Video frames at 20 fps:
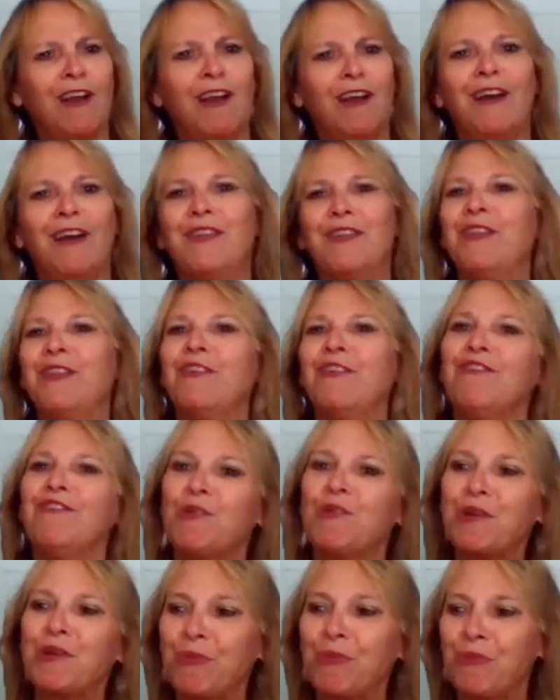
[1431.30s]
And then the
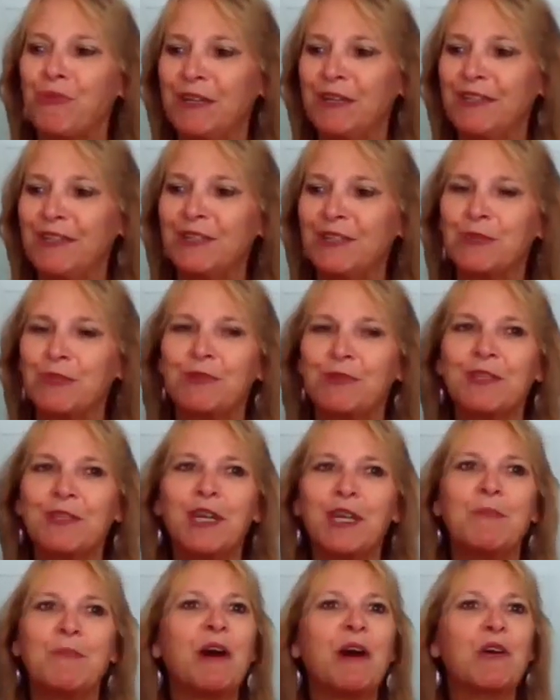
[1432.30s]
fourth one is really
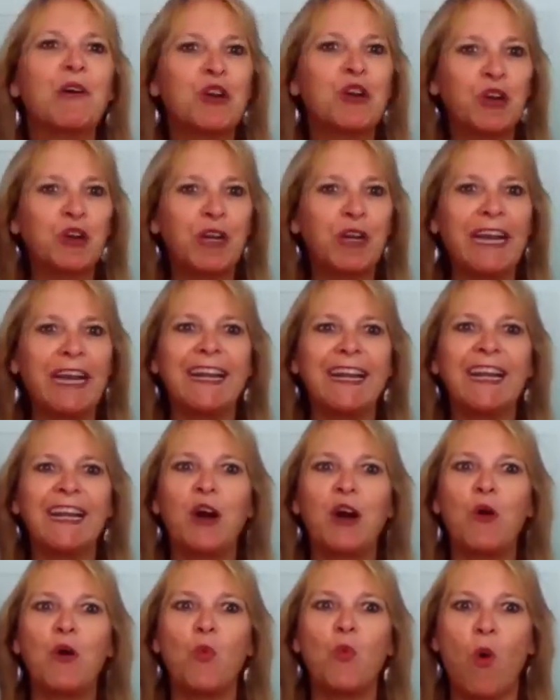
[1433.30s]
about creating
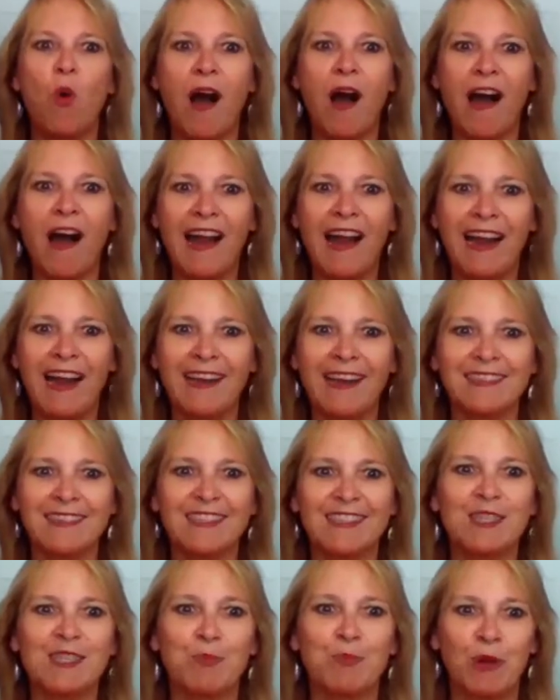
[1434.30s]
a
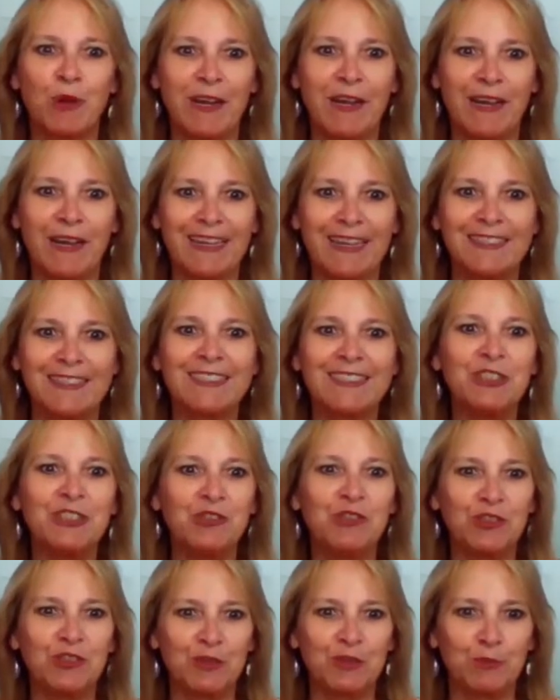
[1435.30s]
widespread, I didn't
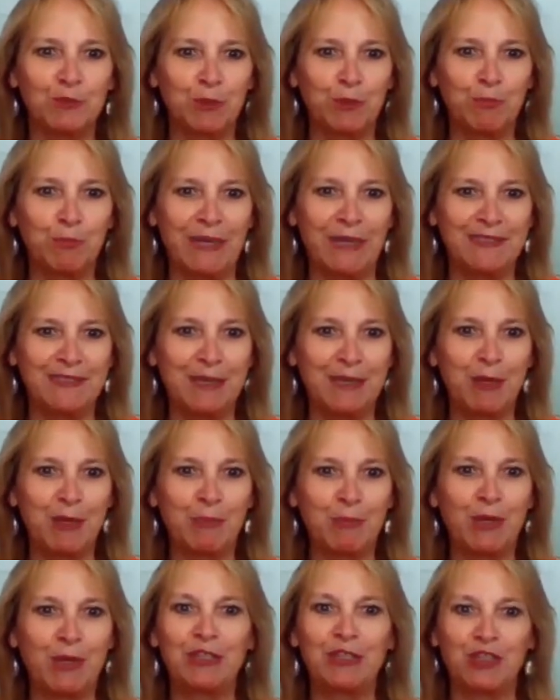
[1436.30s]
use the word pandemic,
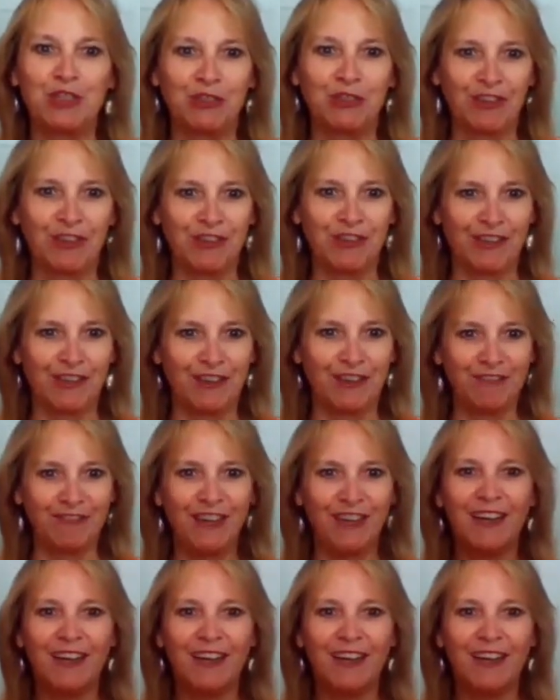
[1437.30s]
but I sure could have,